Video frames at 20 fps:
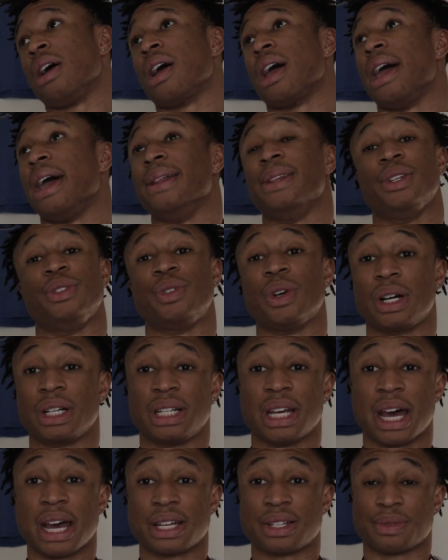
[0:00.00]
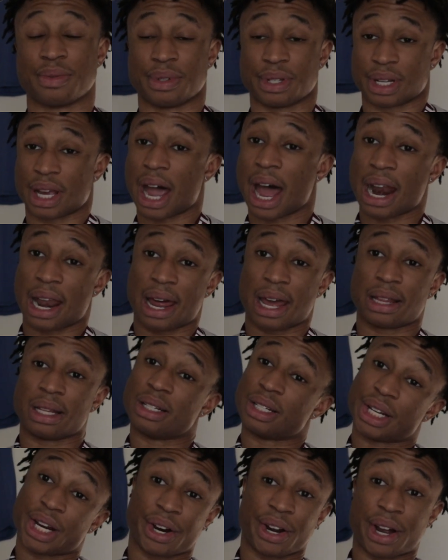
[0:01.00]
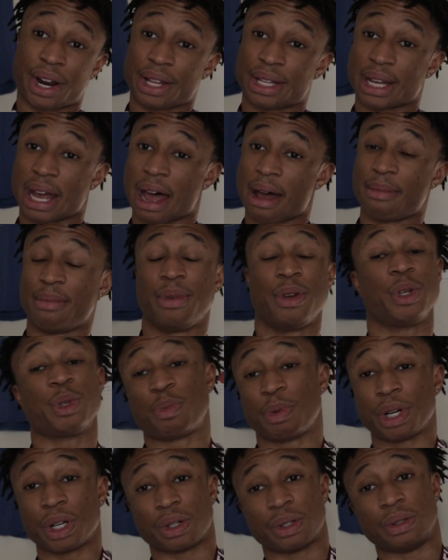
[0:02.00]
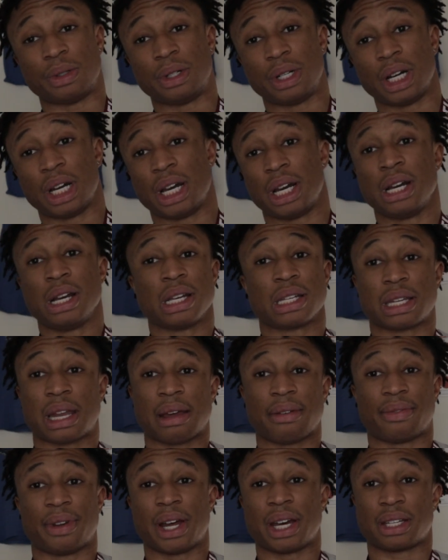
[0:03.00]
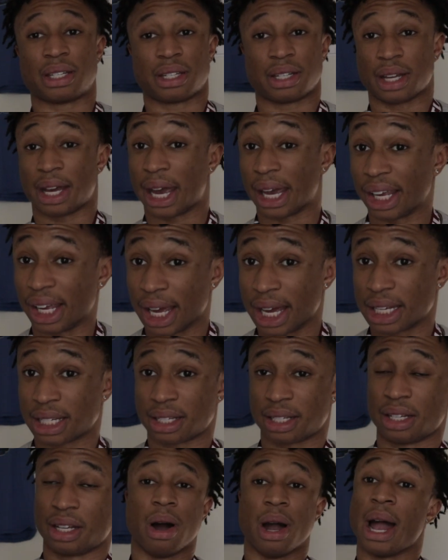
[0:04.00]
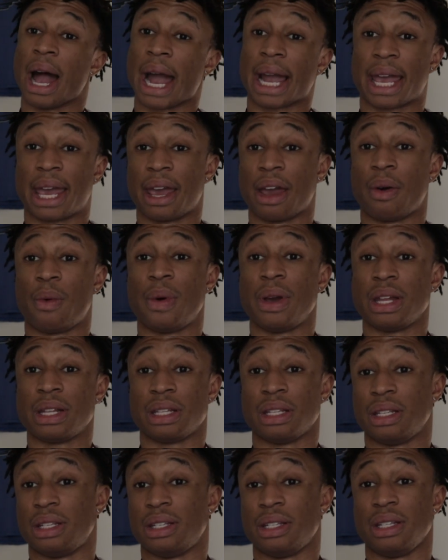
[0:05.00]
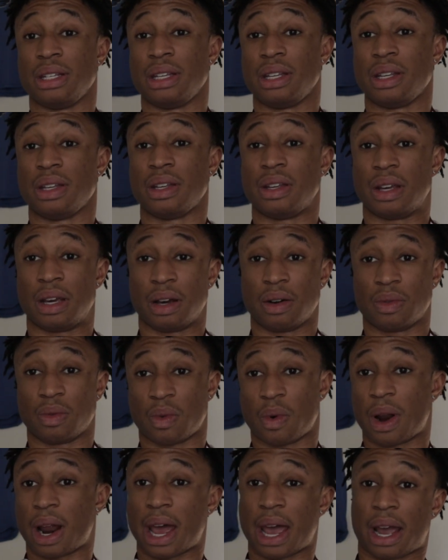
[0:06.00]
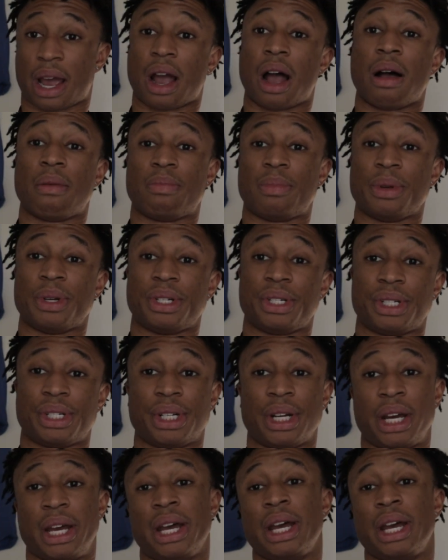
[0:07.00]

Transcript: And the drug test was kind of like the cherry on the top. It was pretty cool. Slight flex, I guess. But I can't wait to see what I accomplish,